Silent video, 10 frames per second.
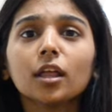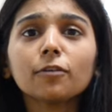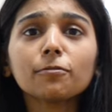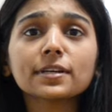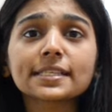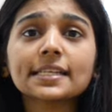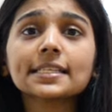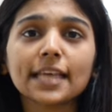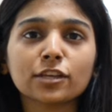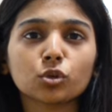The first
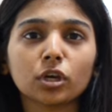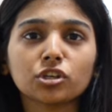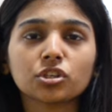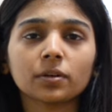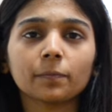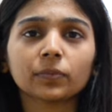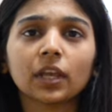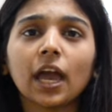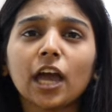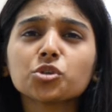is education.
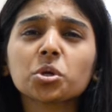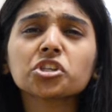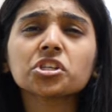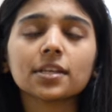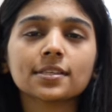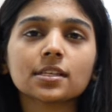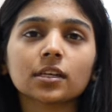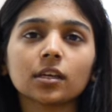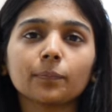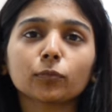Education is the
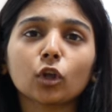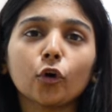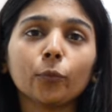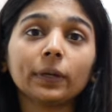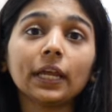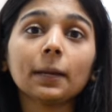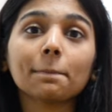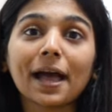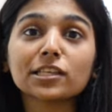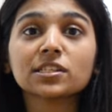key. Obtain a
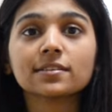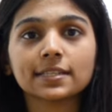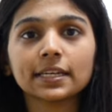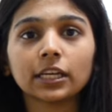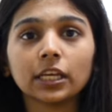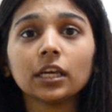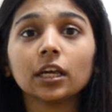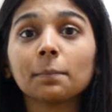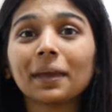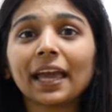bachelor's degree
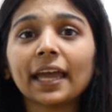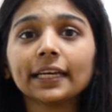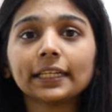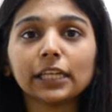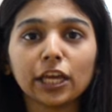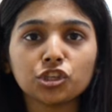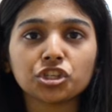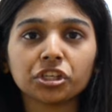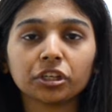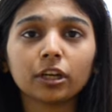in mechanical
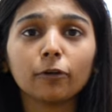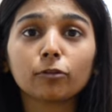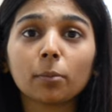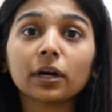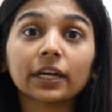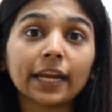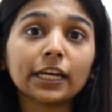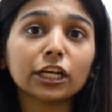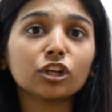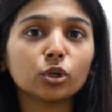engineering from an
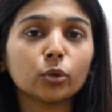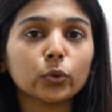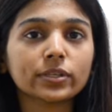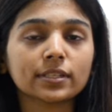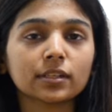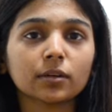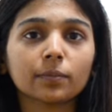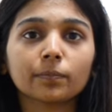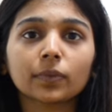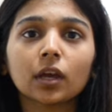accredited university.
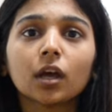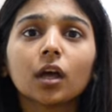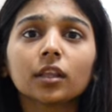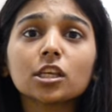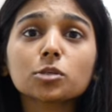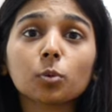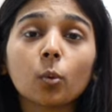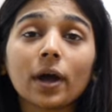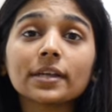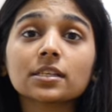This
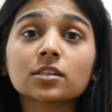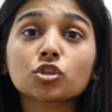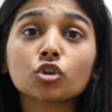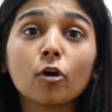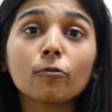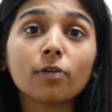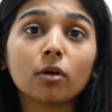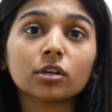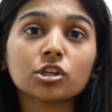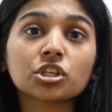provides a strong
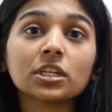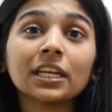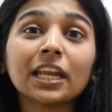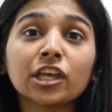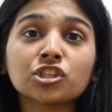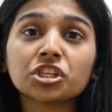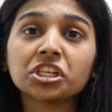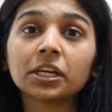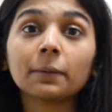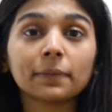foundation in
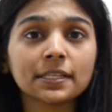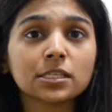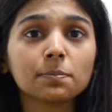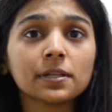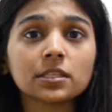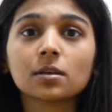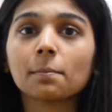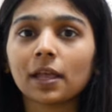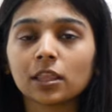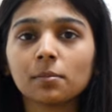engineering principles,
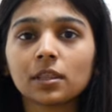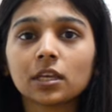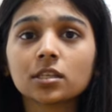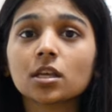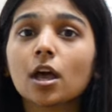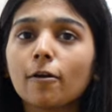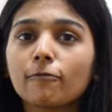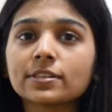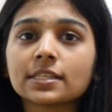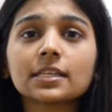mathematics,
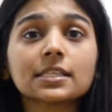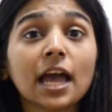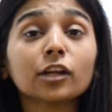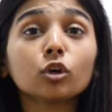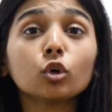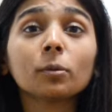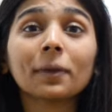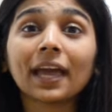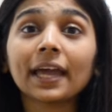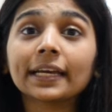physics, and core
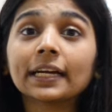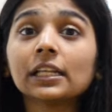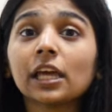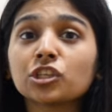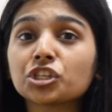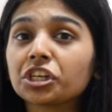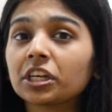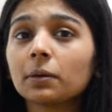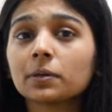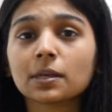mechanical
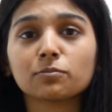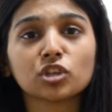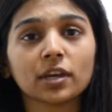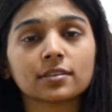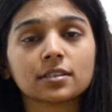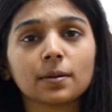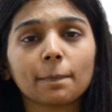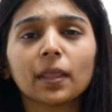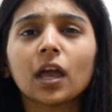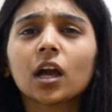engineering subjects.
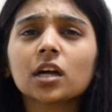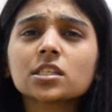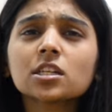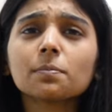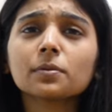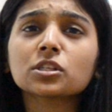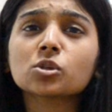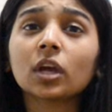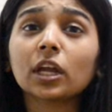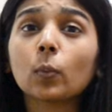Consider
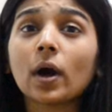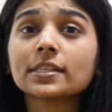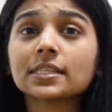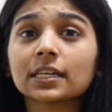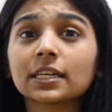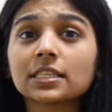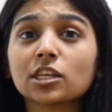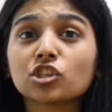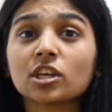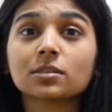pursuing advanced degrees
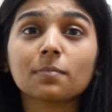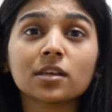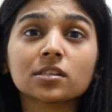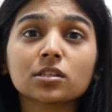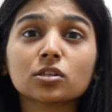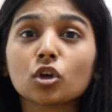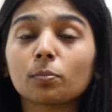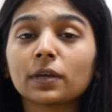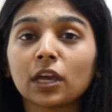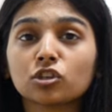such as master's or
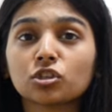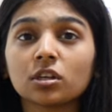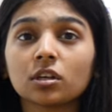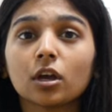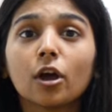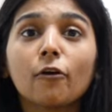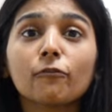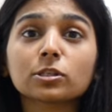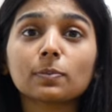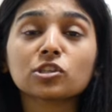PhD
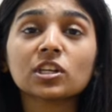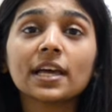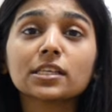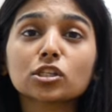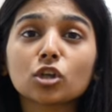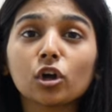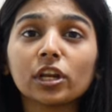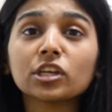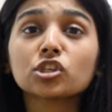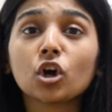for specialized
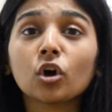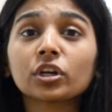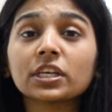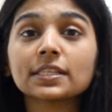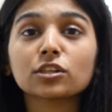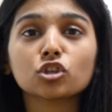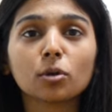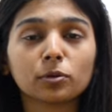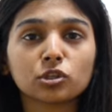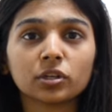knowledge or research
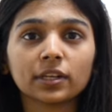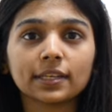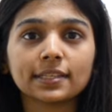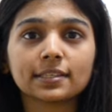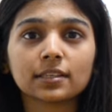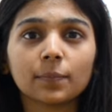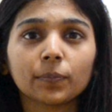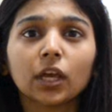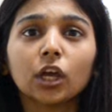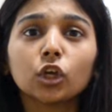opportunities.
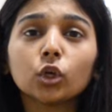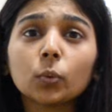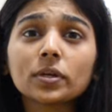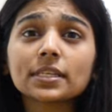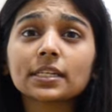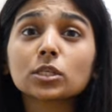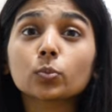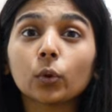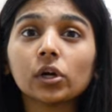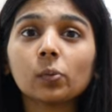Universities
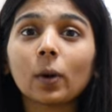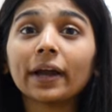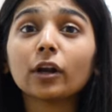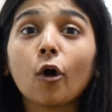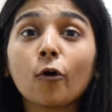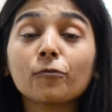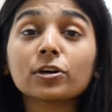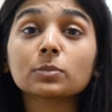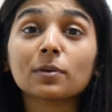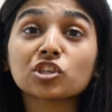worldwide offer
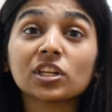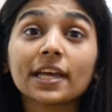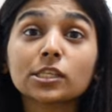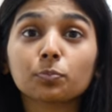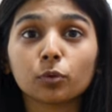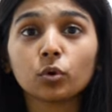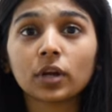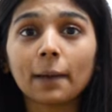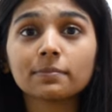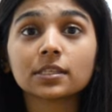specialized
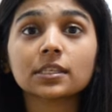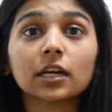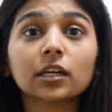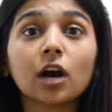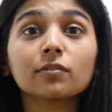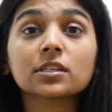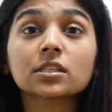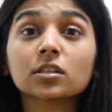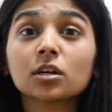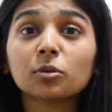programs that cover
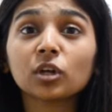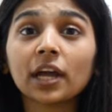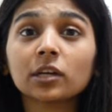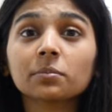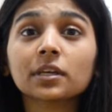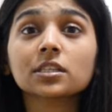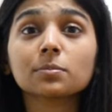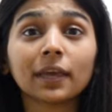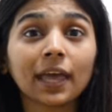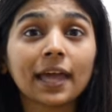thermodynamics,
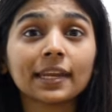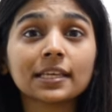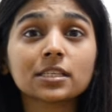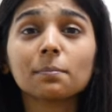mechanics,